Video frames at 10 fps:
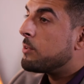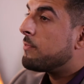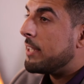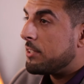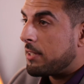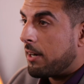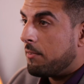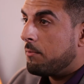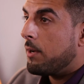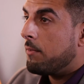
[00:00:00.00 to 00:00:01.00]
two features that
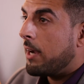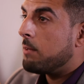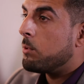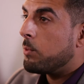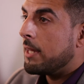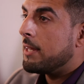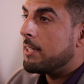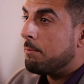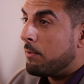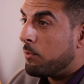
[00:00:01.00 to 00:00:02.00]
are available within
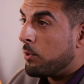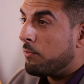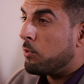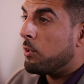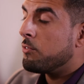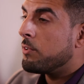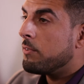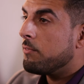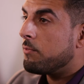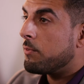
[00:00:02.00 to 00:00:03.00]
the
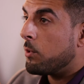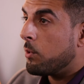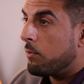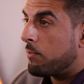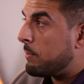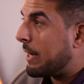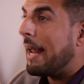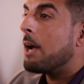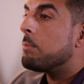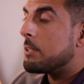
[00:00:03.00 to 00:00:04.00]
DP4400 from a
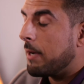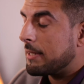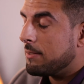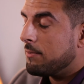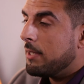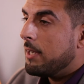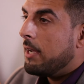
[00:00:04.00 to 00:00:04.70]
cloud perspective